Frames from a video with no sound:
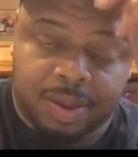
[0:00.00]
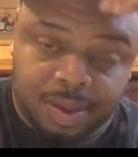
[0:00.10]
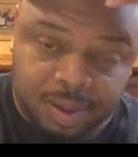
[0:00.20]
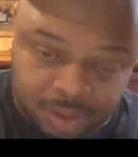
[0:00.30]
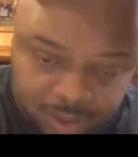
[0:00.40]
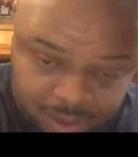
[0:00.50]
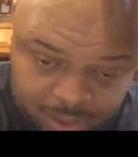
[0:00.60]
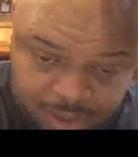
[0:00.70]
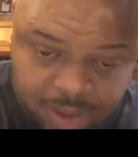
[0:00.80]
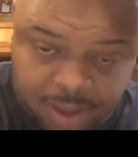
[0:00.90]

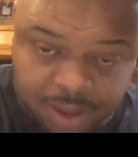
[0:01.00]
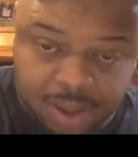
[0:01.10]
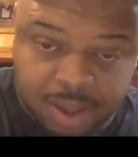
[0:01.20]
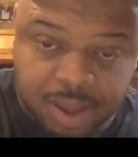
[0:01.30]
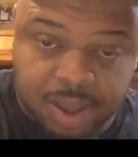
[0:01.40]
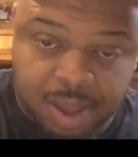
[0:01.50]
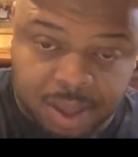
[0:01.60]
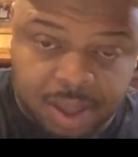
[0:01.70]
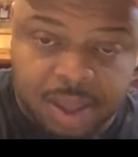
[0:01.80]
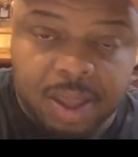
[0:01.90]

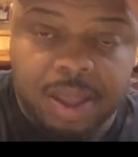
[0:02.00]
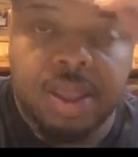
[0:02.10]
(silent)